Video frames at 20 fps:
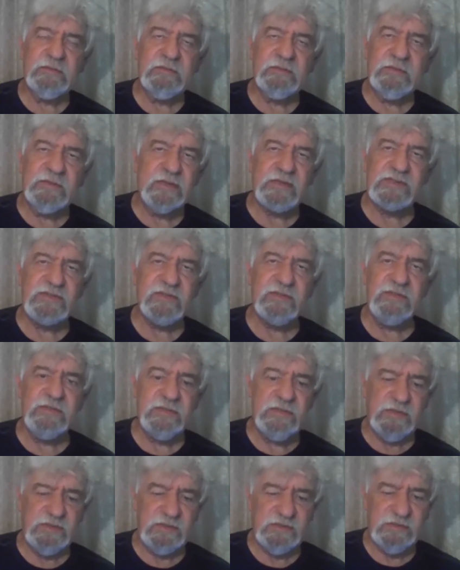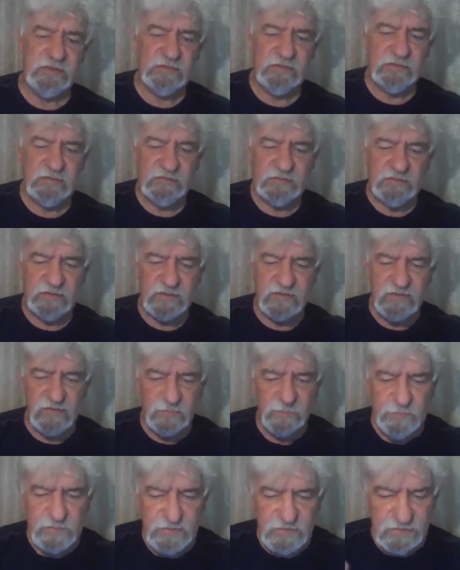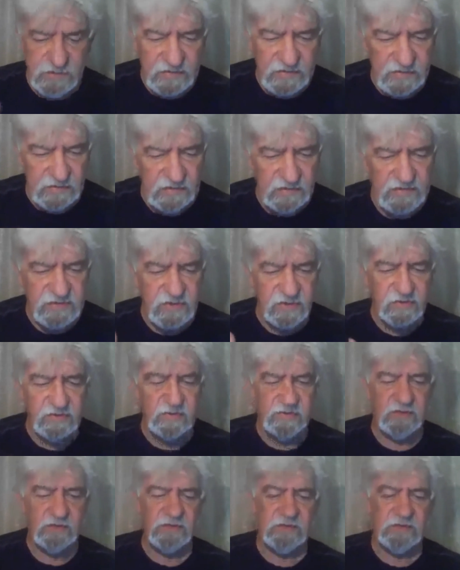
Let us not do that. Let us not be like like Jonah.